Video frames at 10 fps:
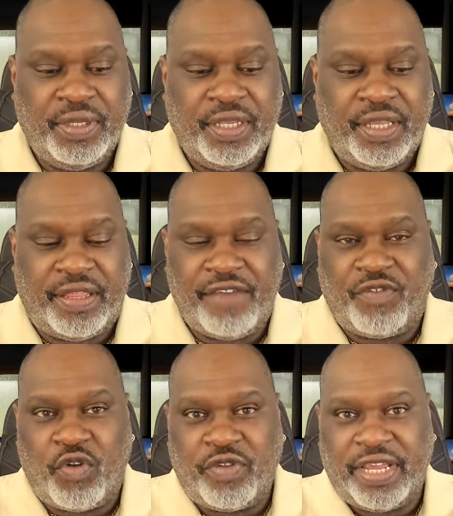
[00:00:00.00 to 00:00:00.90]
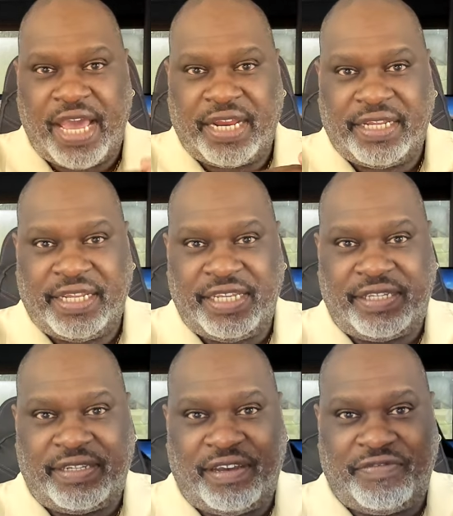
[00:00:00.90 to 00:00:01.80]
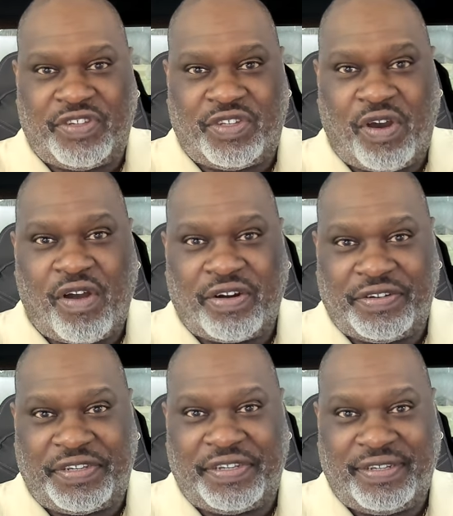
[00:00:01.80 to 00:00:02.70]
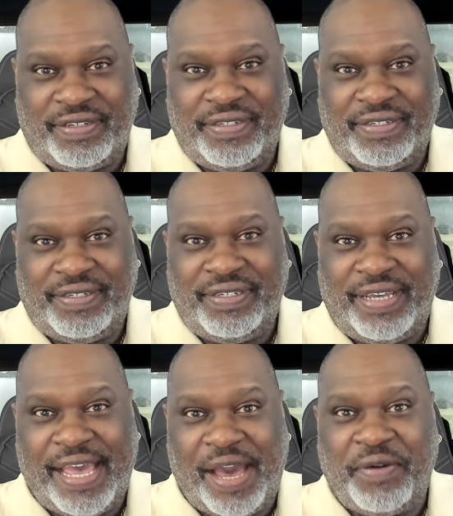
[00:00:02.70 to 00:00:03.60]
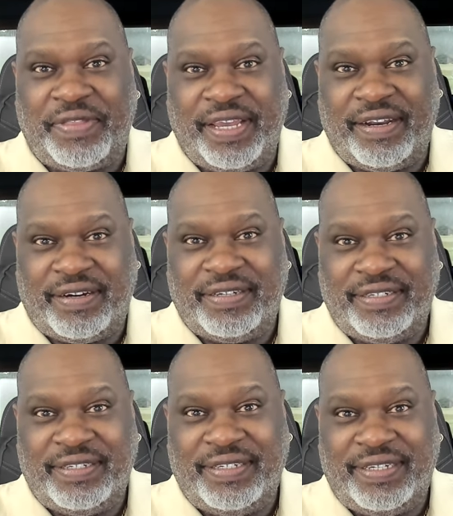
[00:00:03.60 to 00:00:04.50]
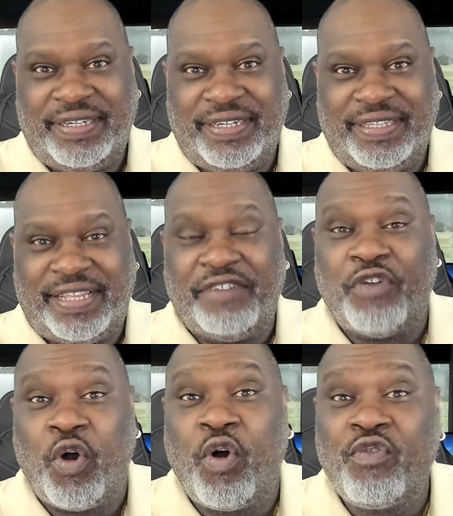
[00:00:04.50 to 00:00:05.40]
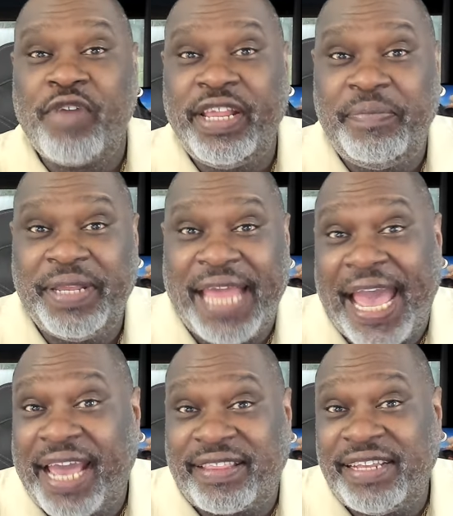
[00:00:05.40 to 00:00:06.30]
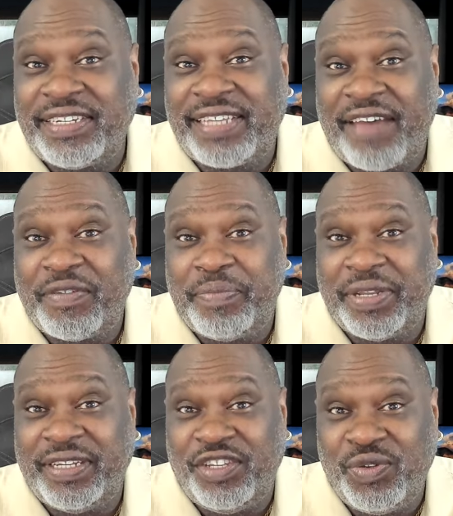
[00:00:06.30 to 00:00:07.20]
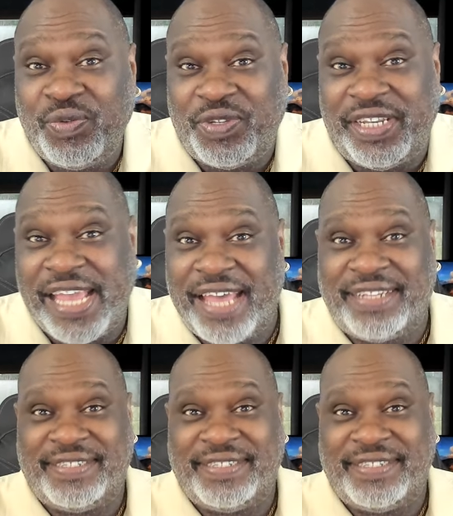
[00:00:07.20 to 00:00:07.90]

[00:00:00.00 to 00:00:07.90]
they've already got a list of stars out there that have already been hacked. They just haven't been used yet.